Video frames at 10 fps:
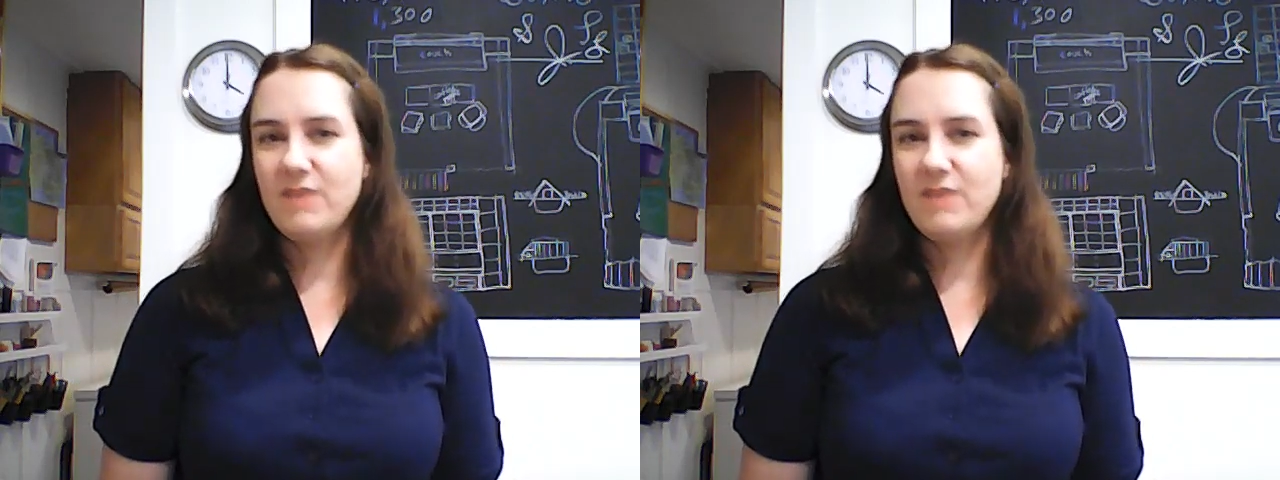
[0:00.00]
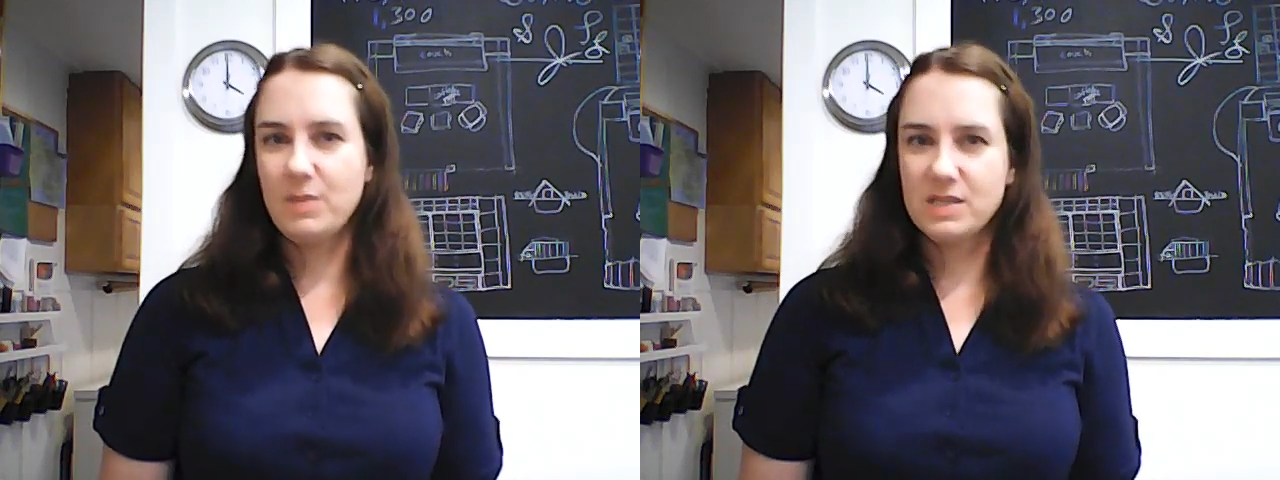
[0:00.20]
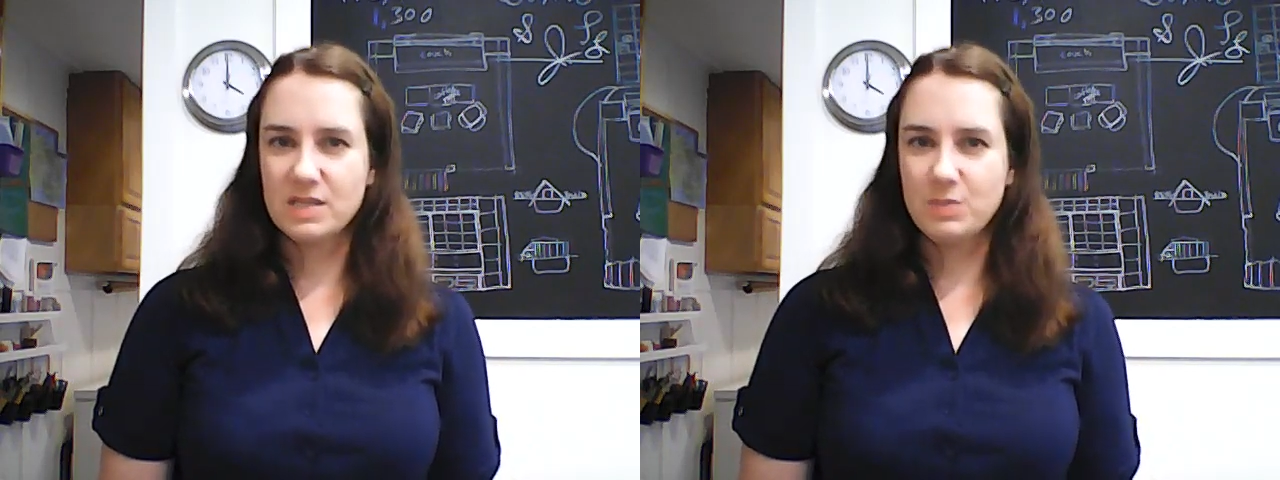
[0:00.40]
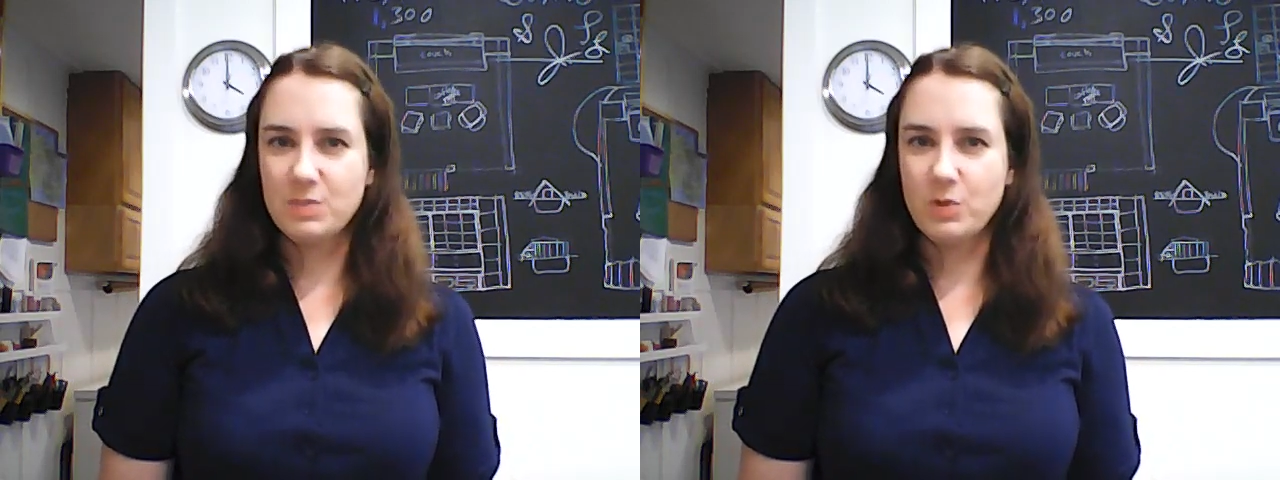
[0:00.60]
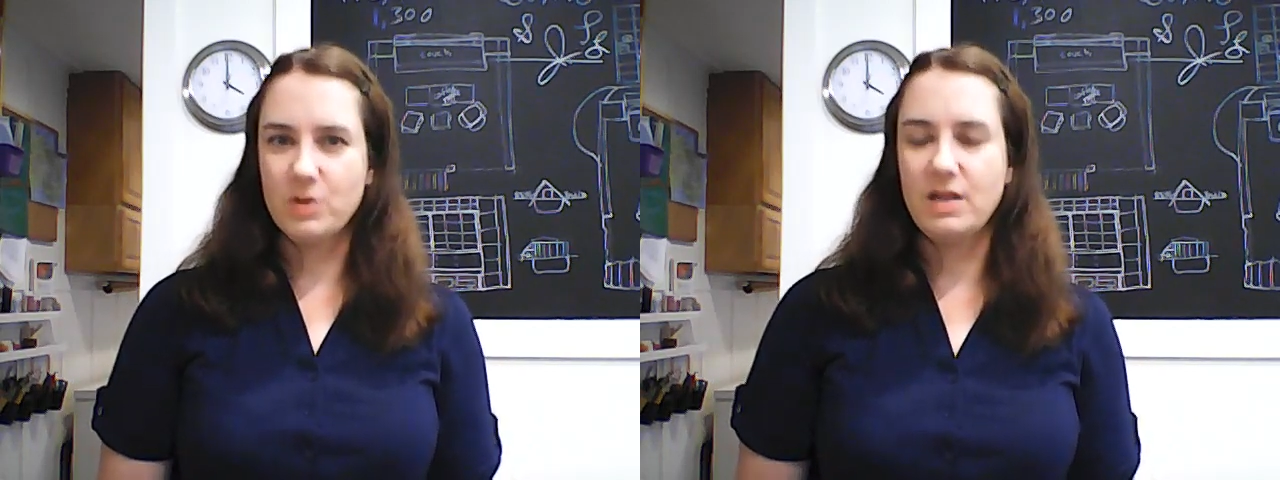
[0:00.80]
families
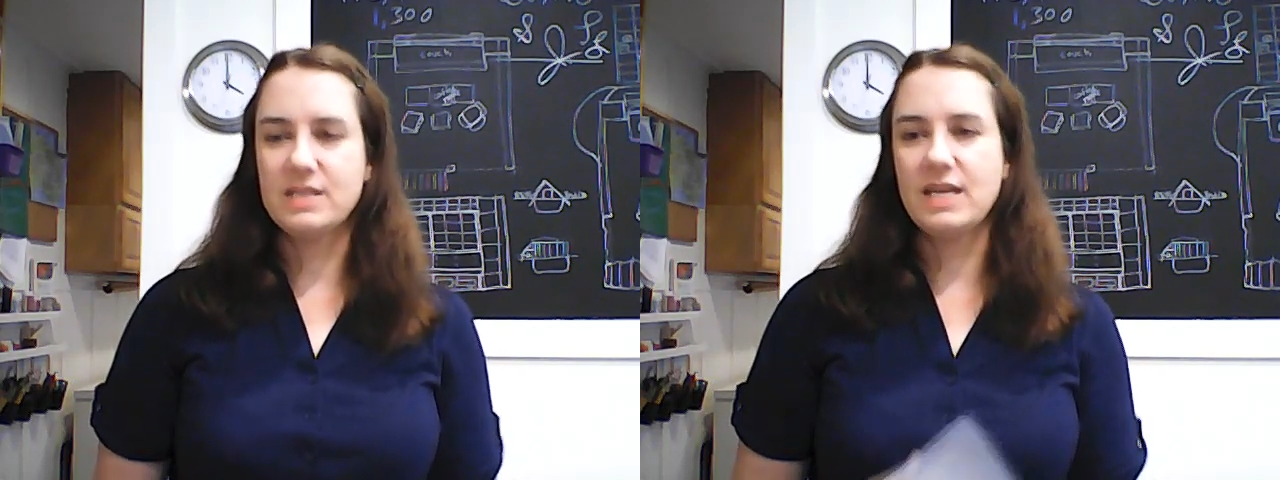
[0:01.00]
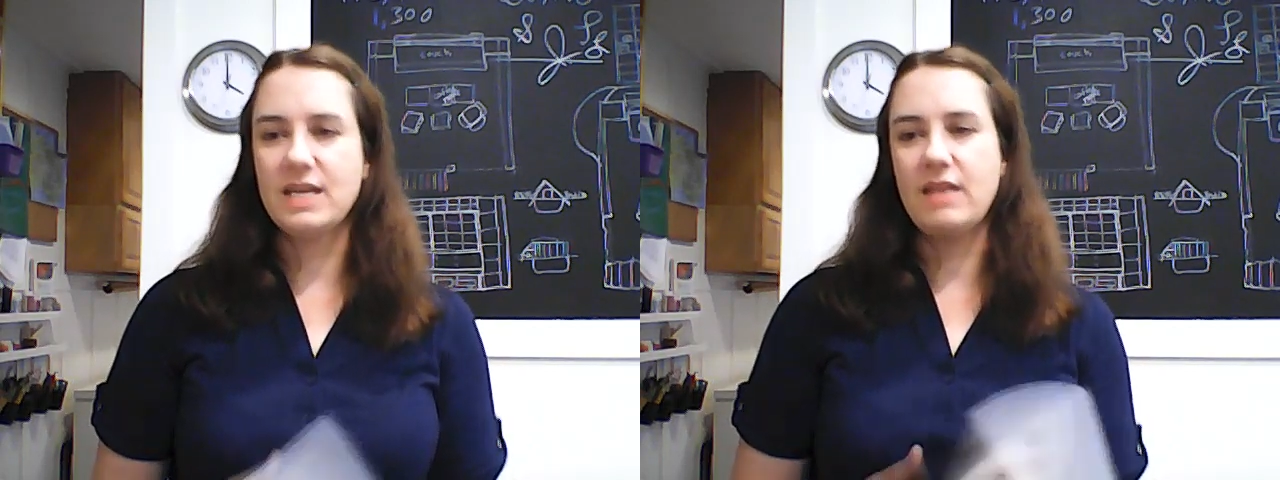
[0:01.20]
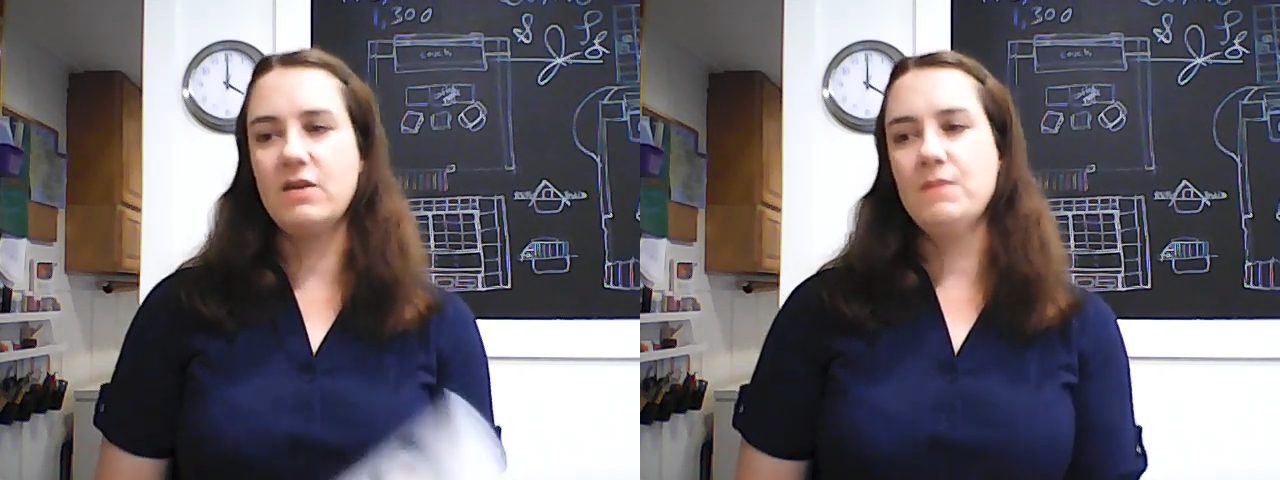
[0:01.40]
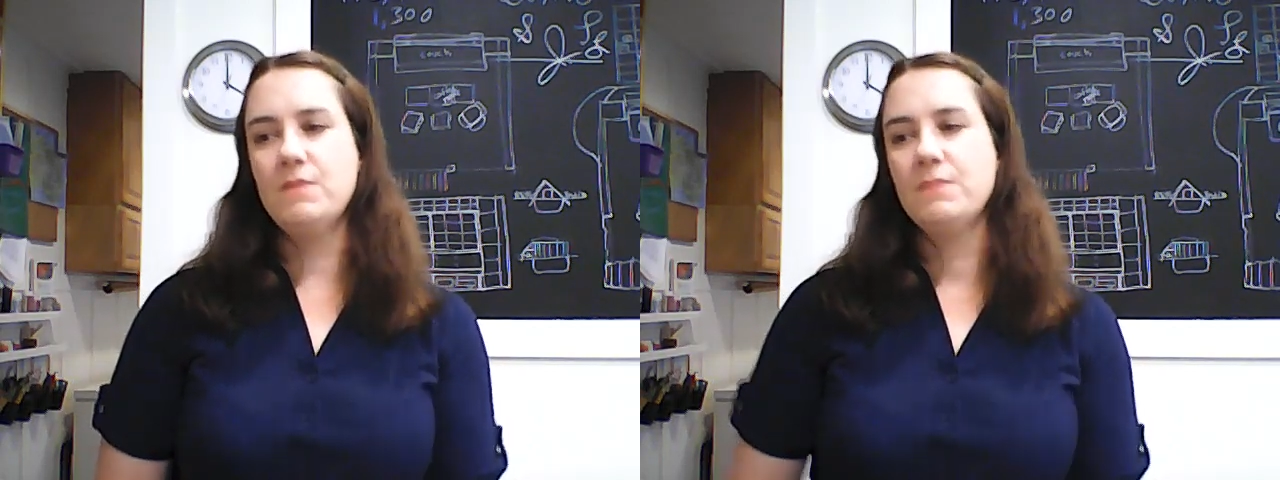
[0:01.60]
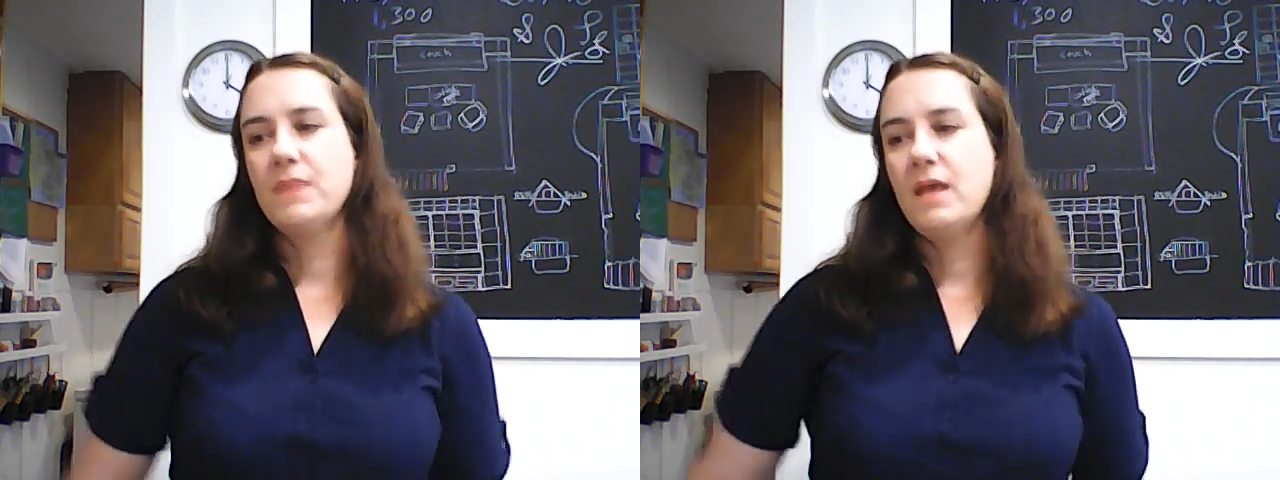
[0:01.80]
explore a lot together.
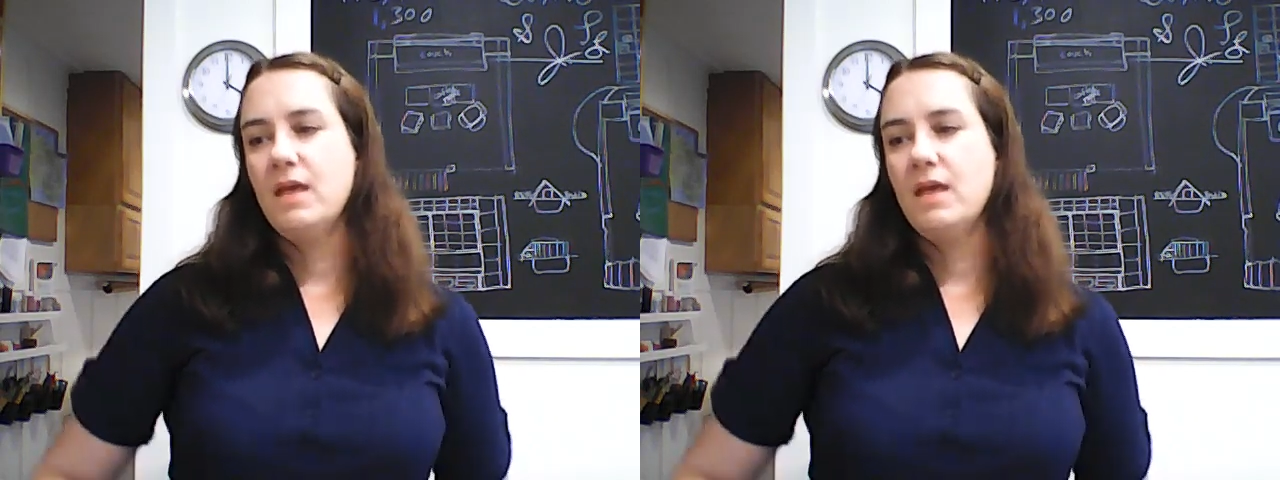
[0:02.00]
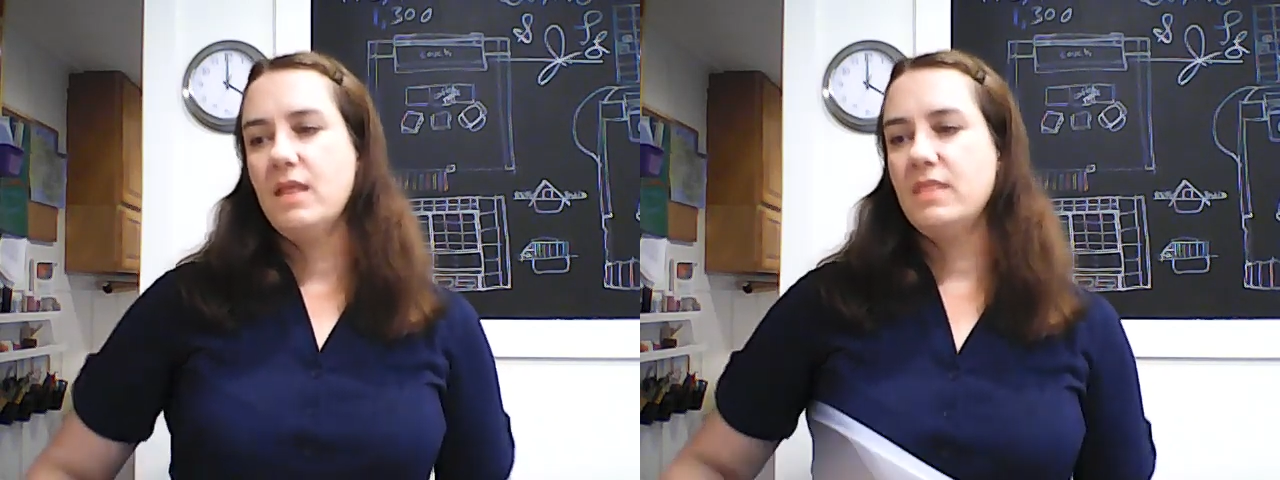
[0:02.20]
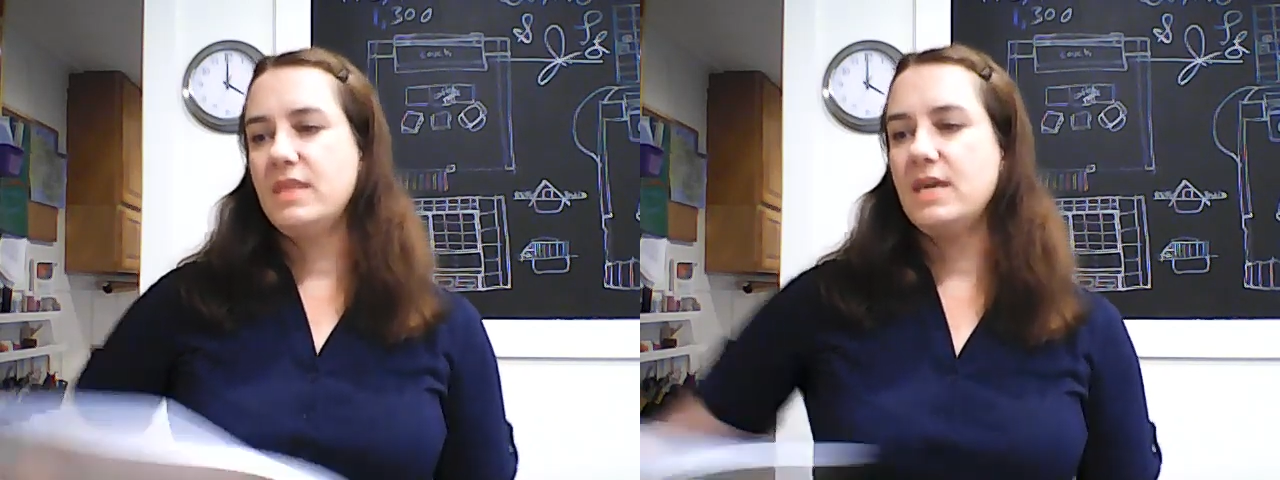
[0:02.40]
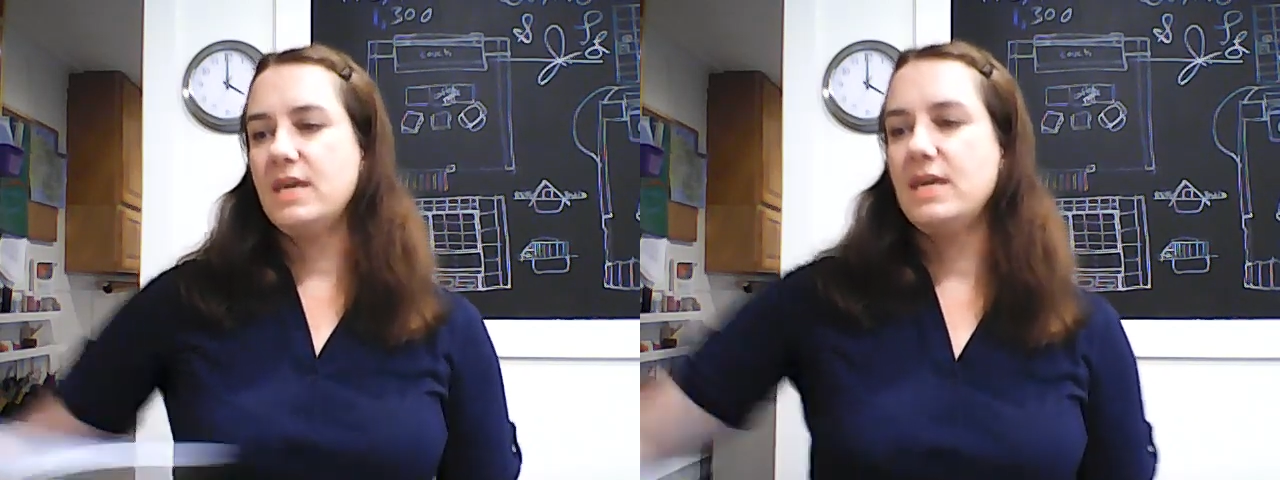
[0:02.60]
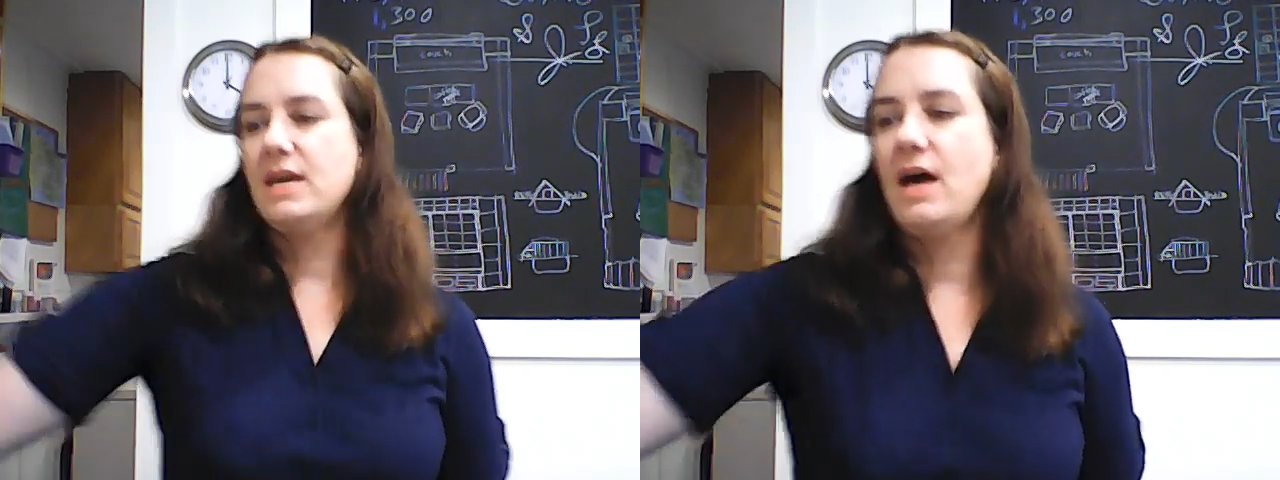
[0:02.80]
The